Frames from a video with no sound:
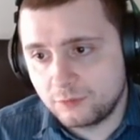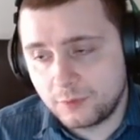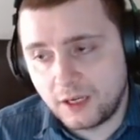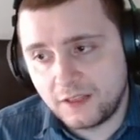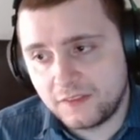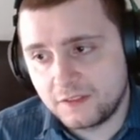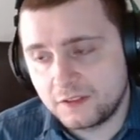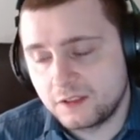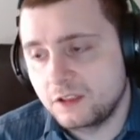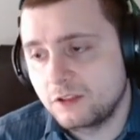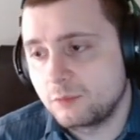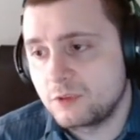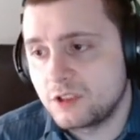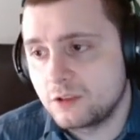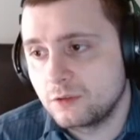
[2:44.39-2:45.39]
but I think that
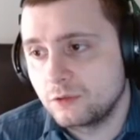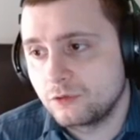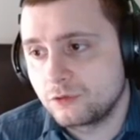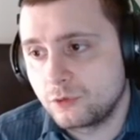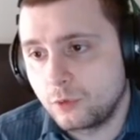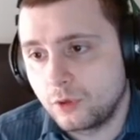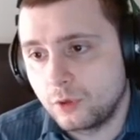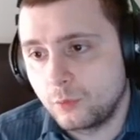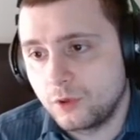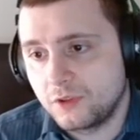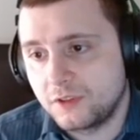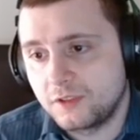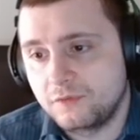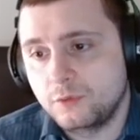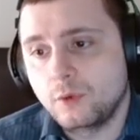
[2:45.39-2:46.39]
these materials are totally
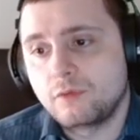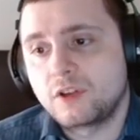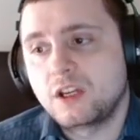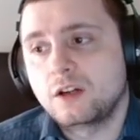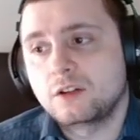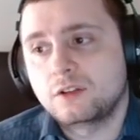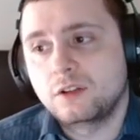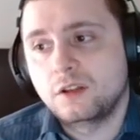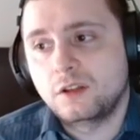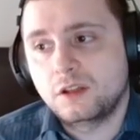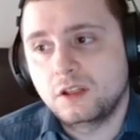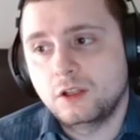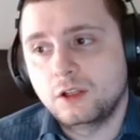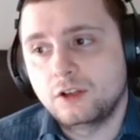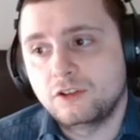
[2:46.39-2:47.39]
worth it if you have a character that's
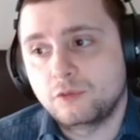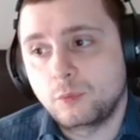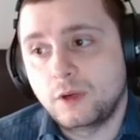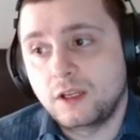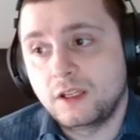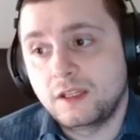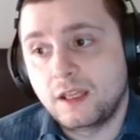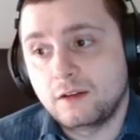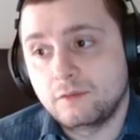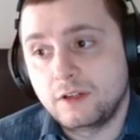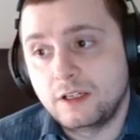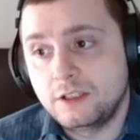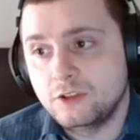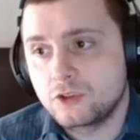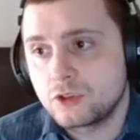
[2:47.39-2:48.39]
still on its way in that
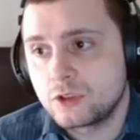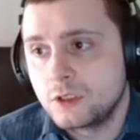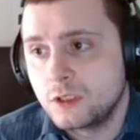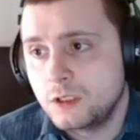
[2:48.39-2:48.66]
range,